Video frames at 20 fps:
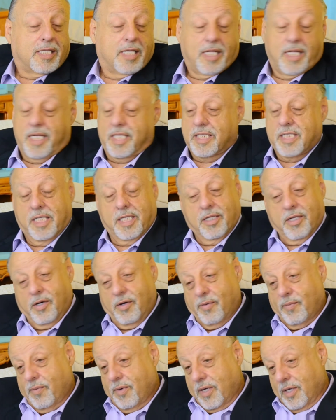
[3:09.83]
And I said,
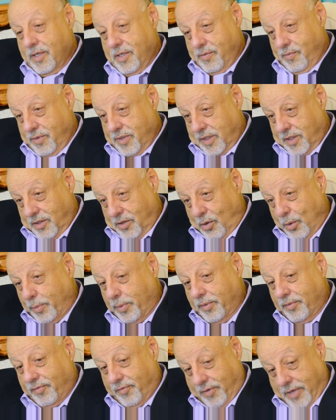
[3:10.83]
"No, we're going. This is
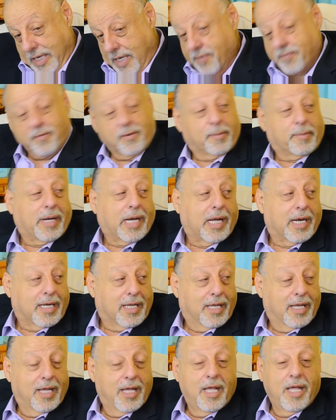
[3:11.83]
open for
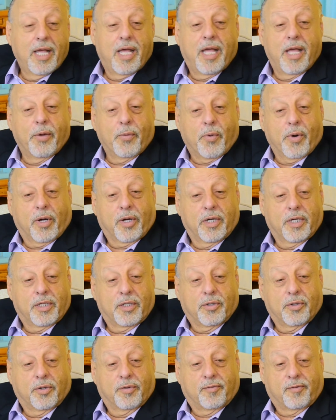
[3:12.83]
everybody, and we're going to
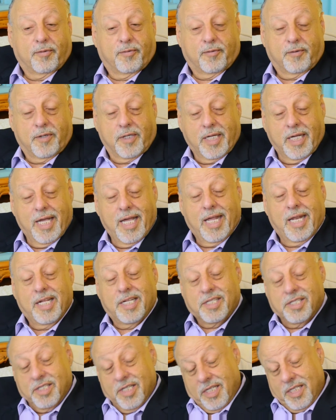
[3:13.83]
do it for free." And
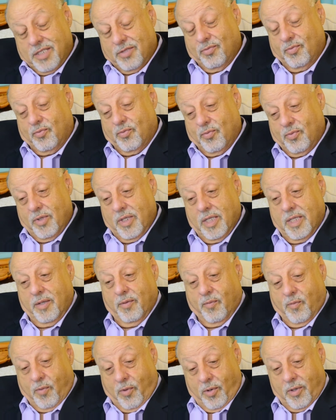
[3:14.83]
it just really
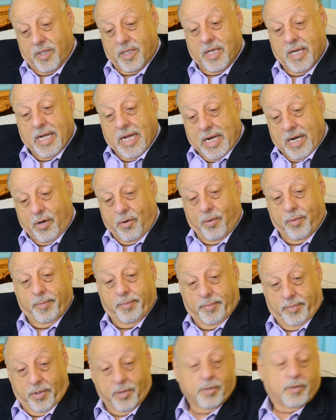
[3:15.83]
worked out
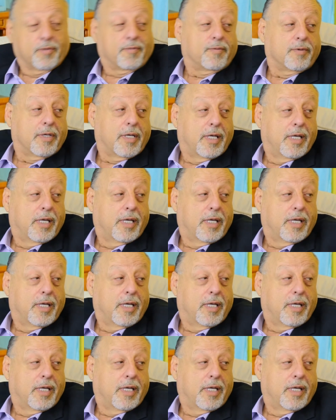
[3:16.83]
beautifully.